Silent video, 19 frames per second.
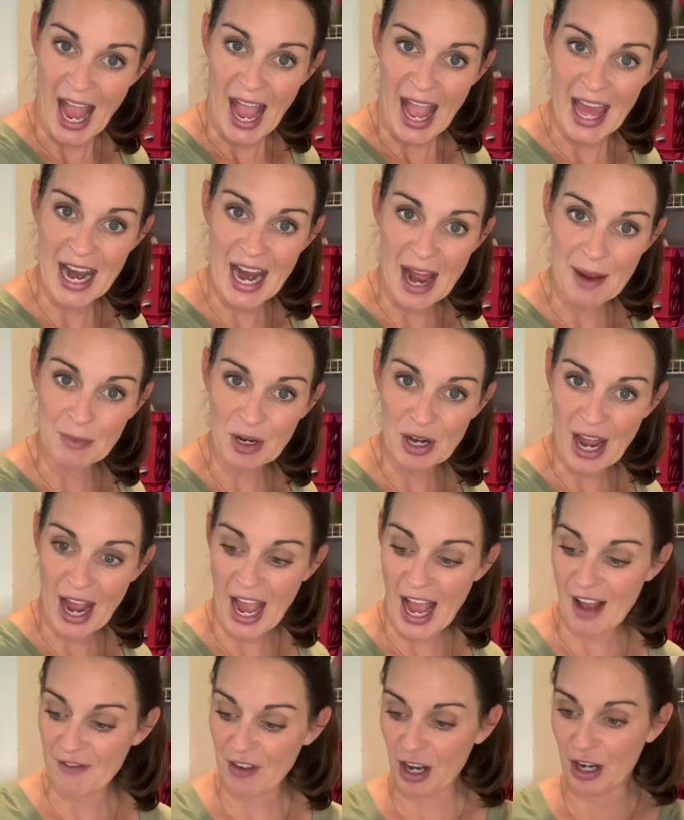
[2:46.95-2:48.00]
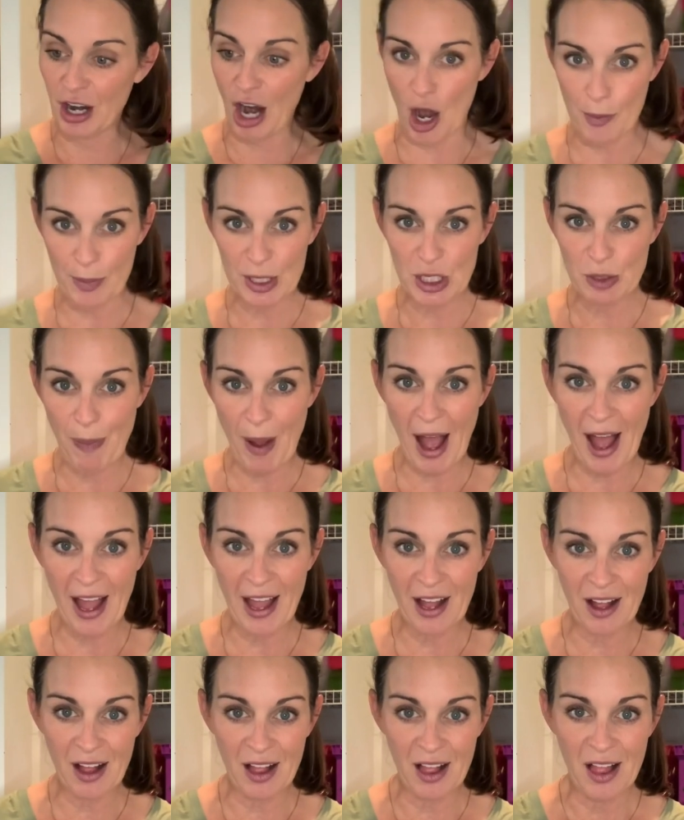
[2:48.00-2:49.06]
and I'm going to have a garbage
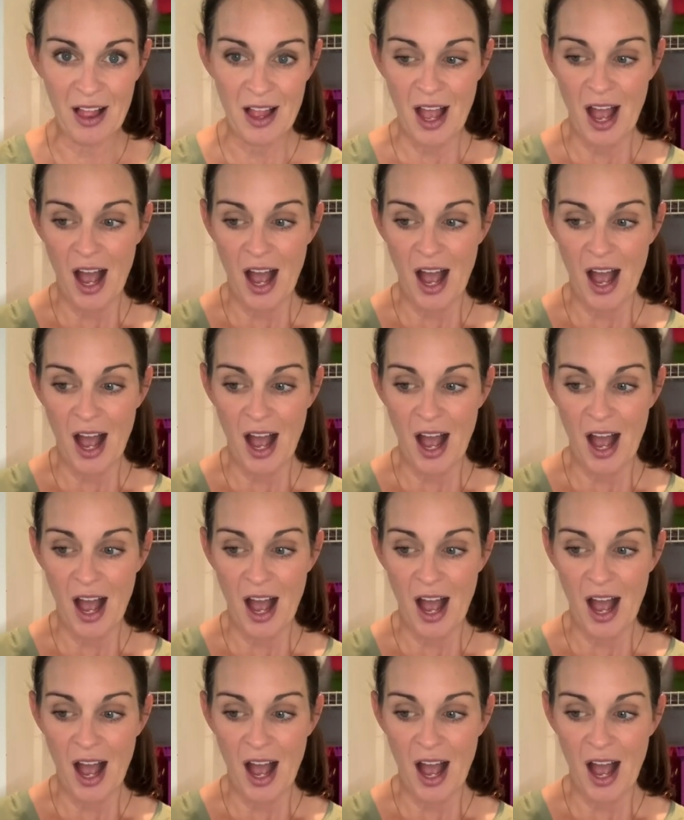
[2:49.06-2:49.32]
pile,